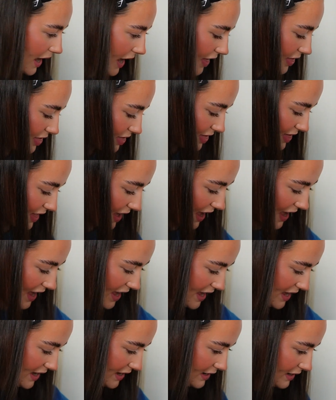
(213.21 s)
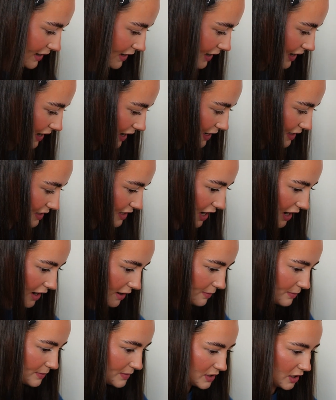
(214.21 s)
And then in
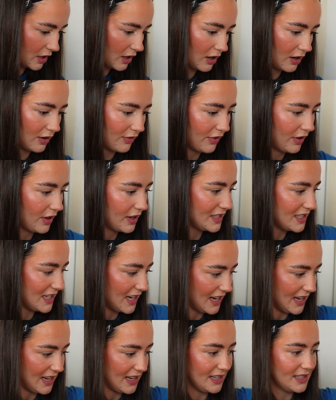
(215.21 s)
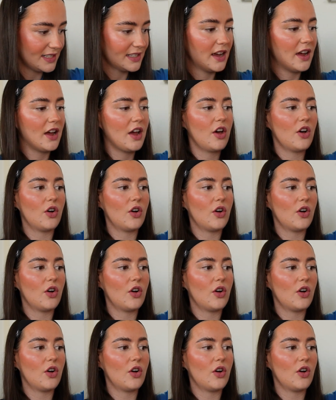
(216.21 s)
terms of tees,